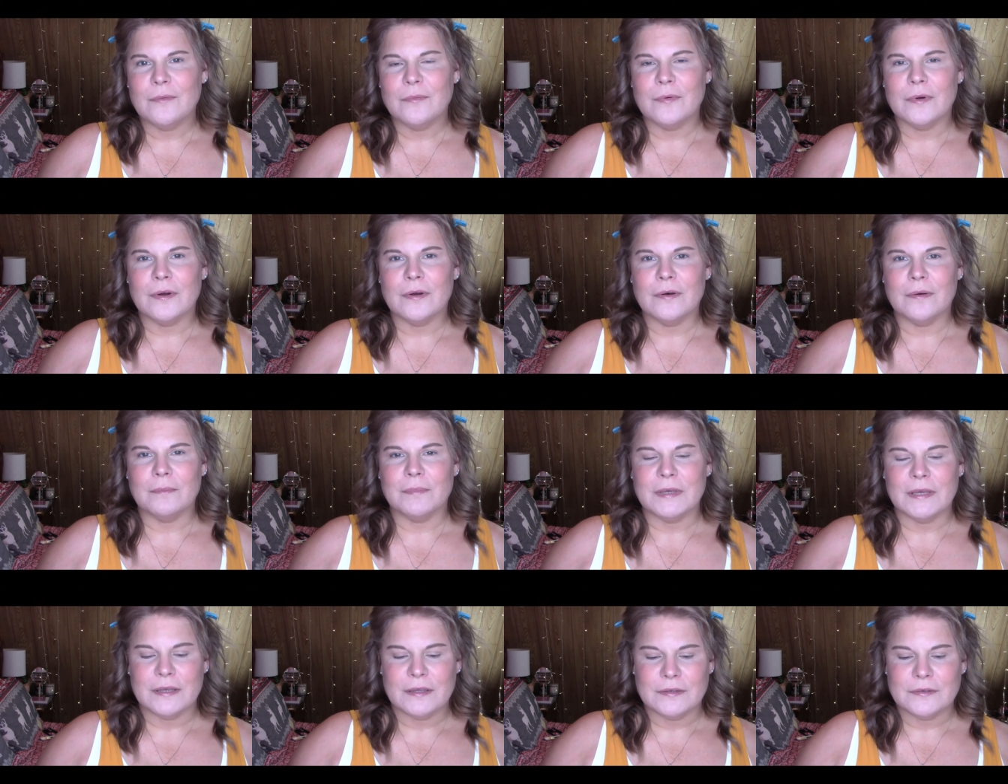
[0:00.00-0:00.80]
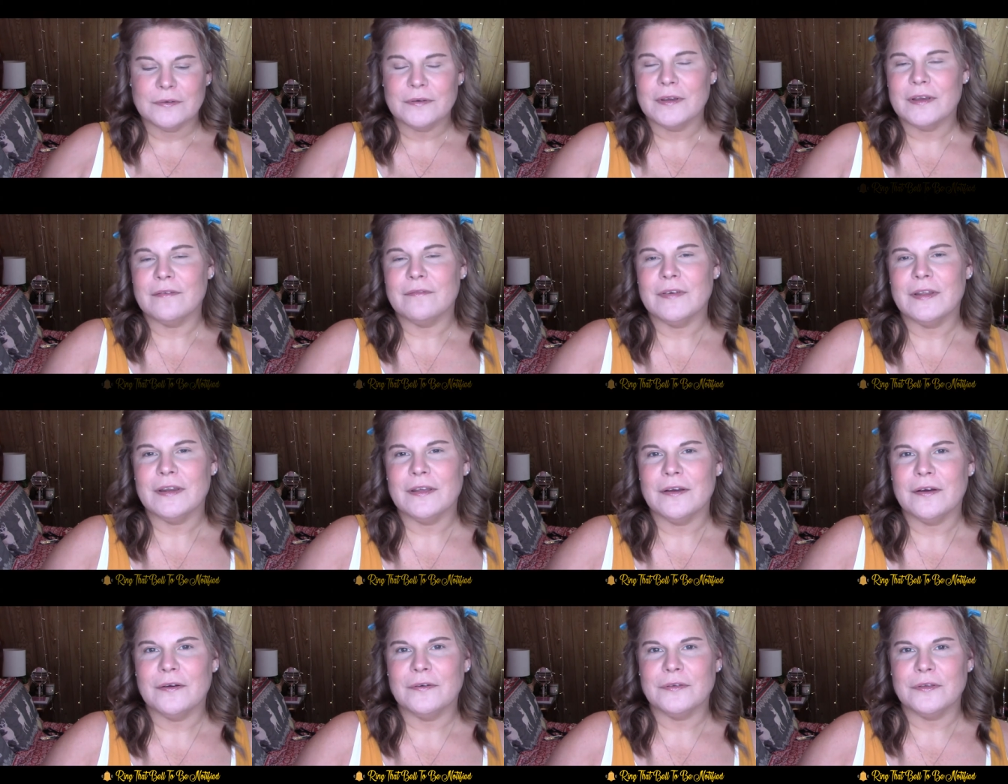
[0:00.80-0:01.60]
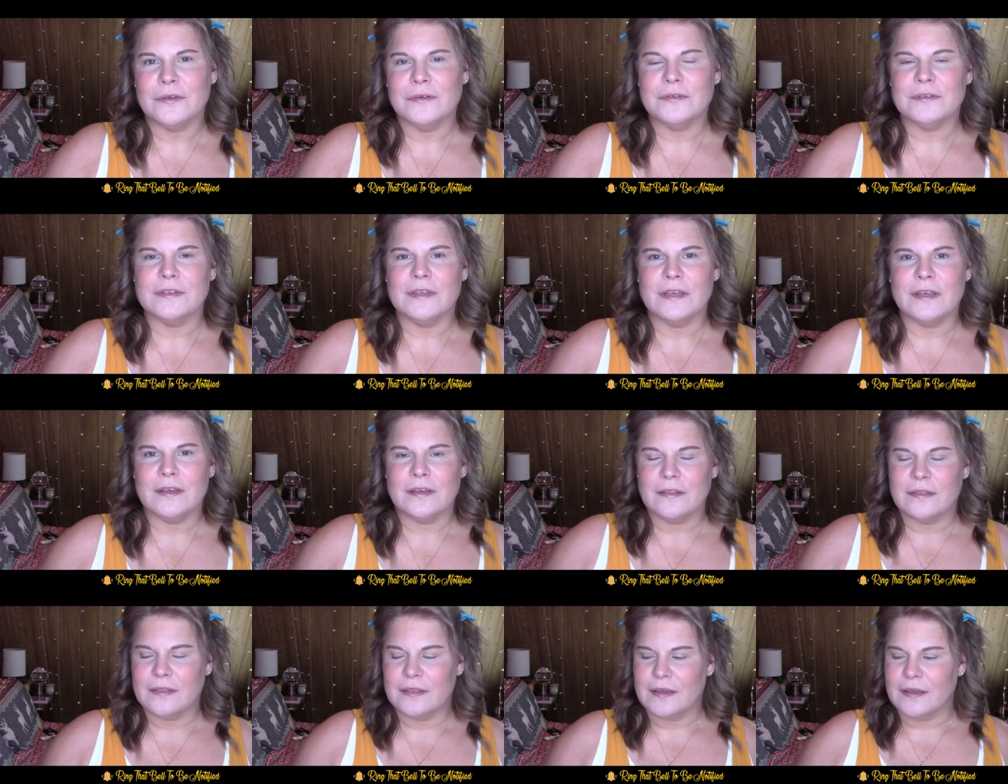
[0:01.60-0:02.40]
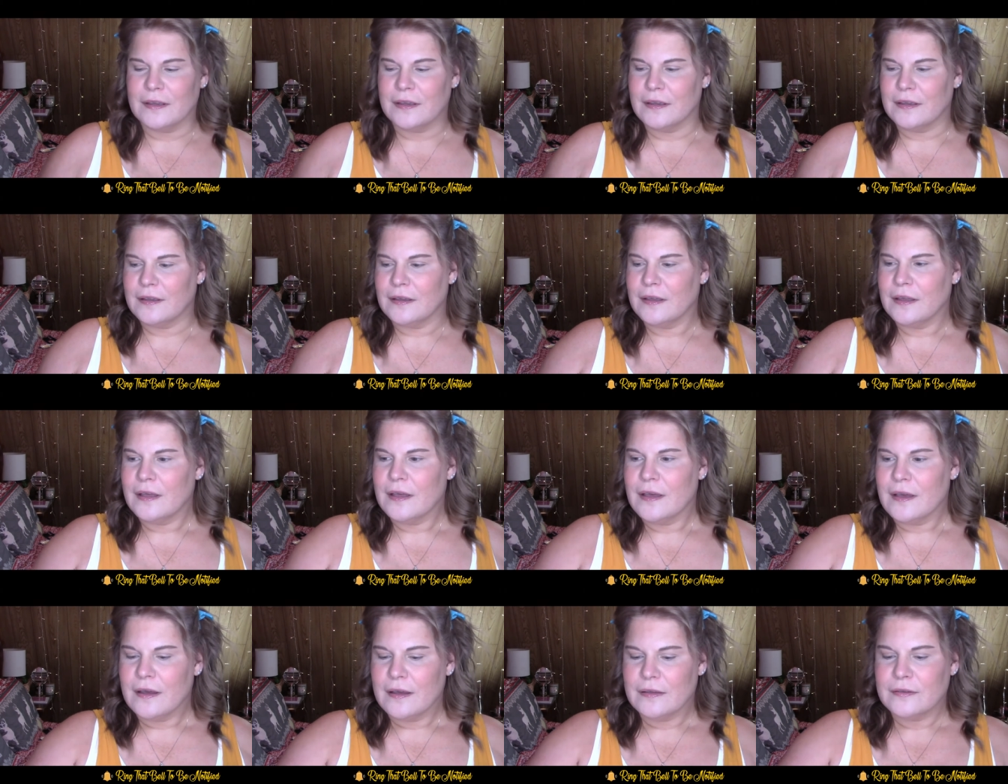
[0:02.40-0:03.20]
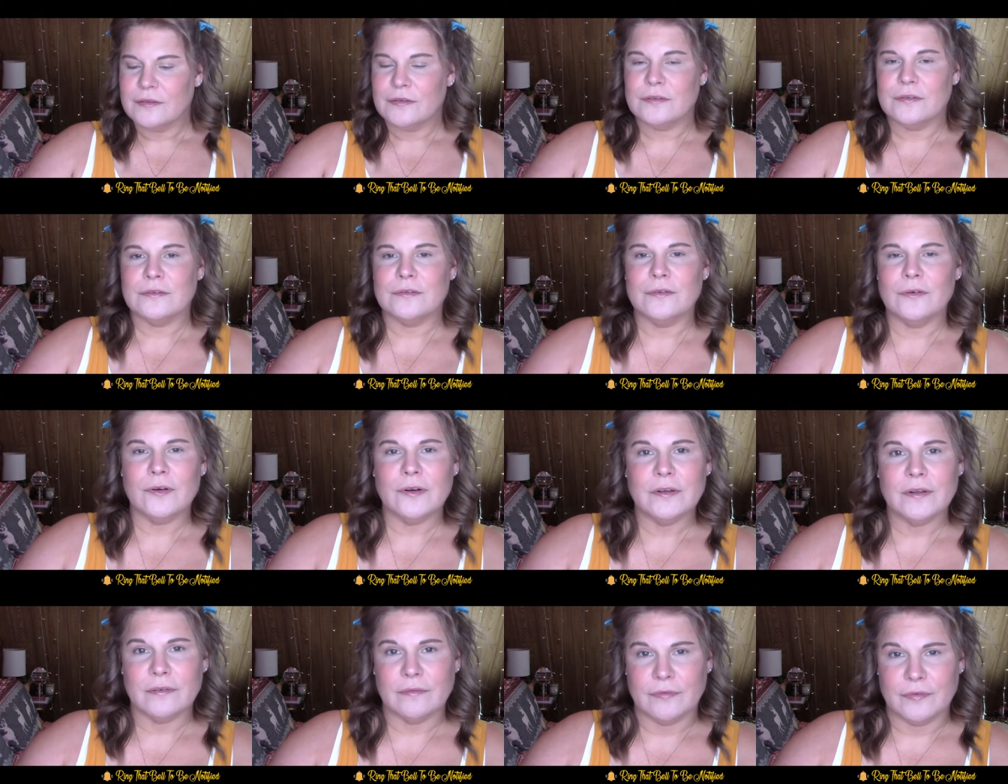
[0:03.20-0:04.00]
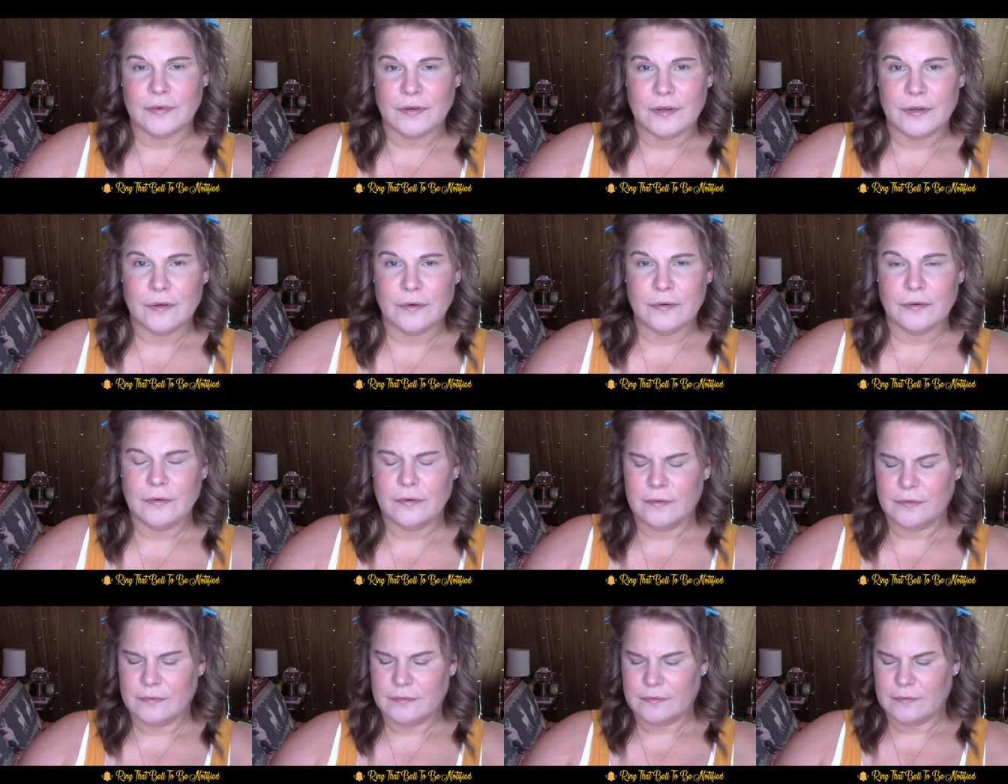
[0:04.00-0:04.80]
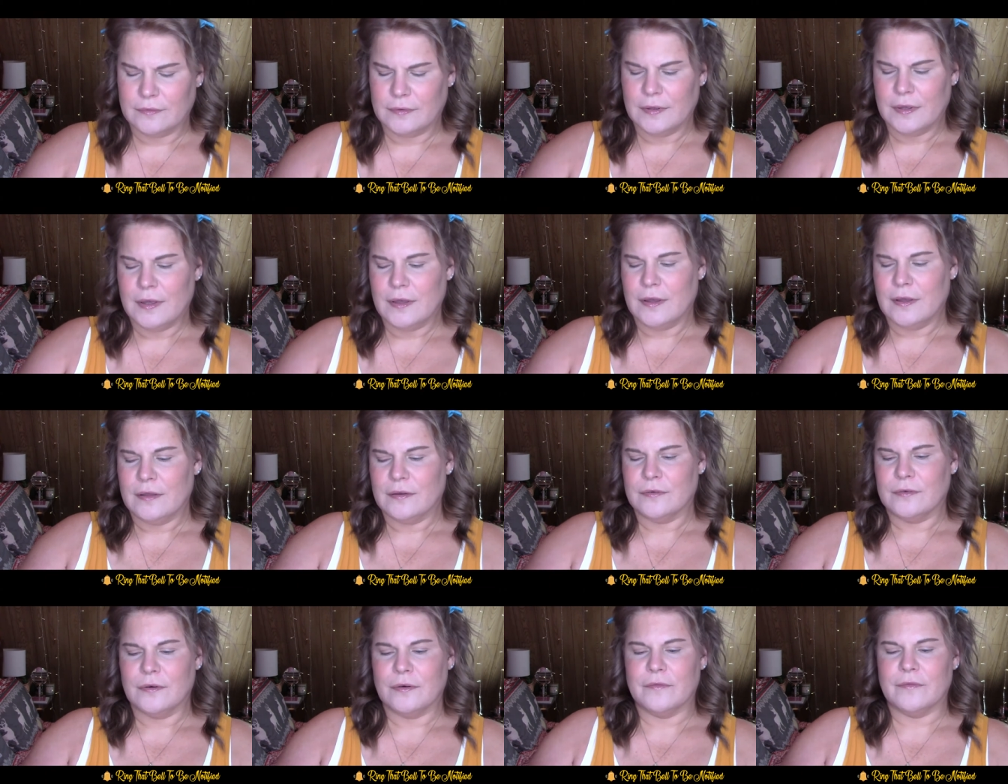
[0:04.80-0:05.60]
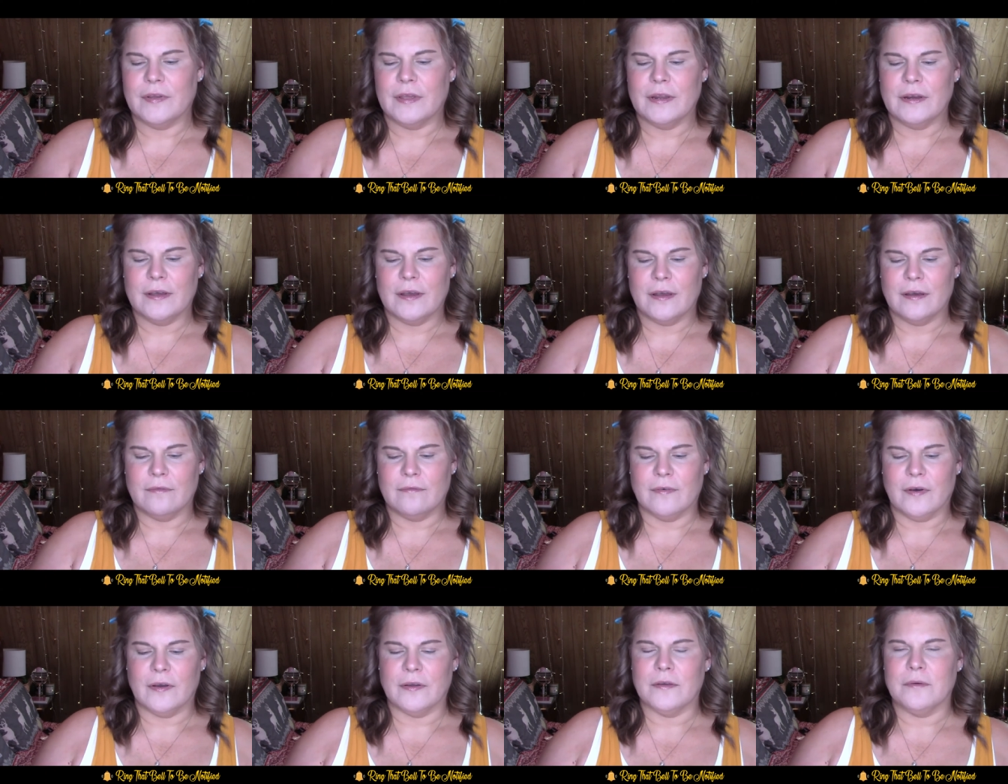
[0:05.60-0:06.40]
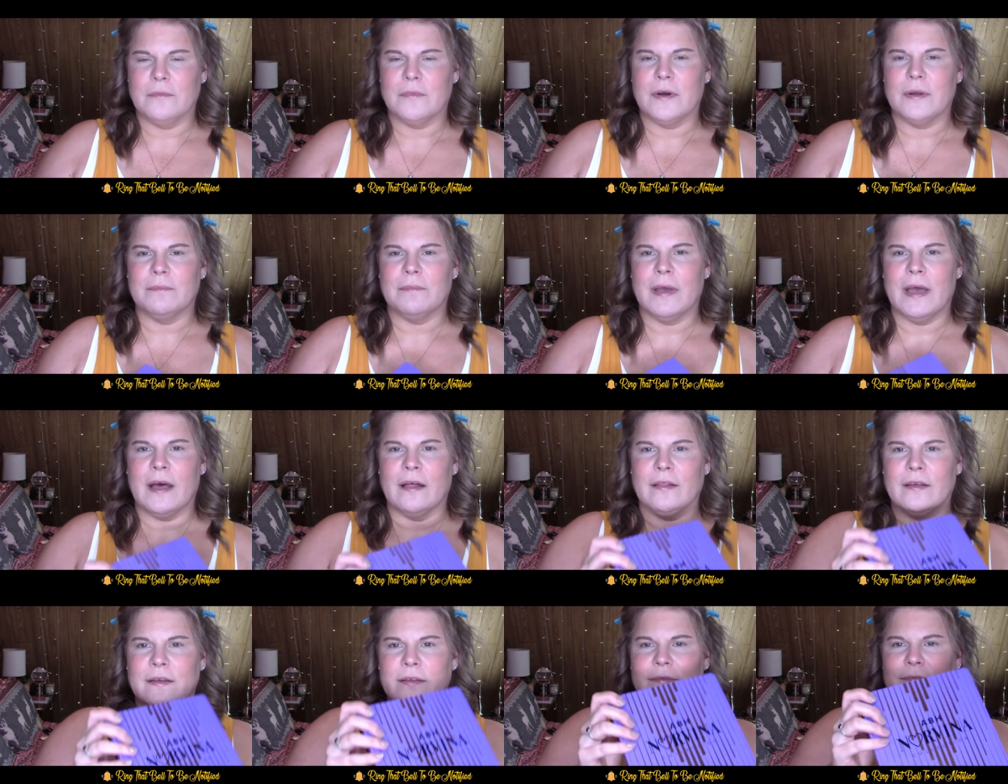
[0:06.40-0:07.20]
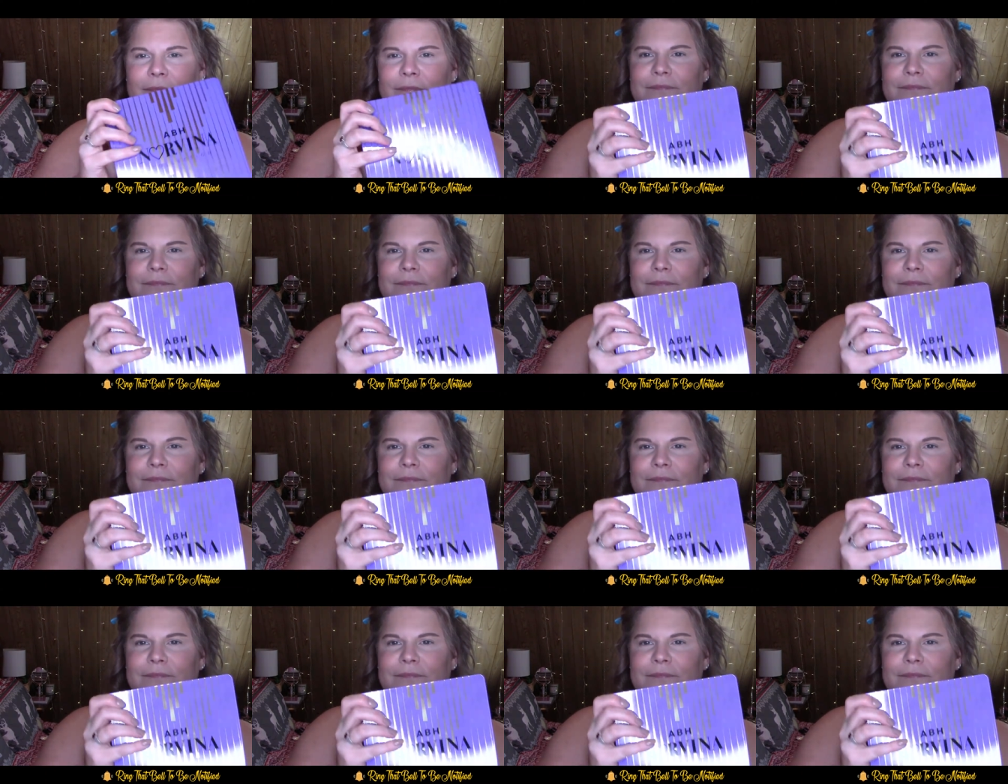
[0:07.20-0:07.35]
we'll be doing a video using the sort of new Norvina Volume 1 palette.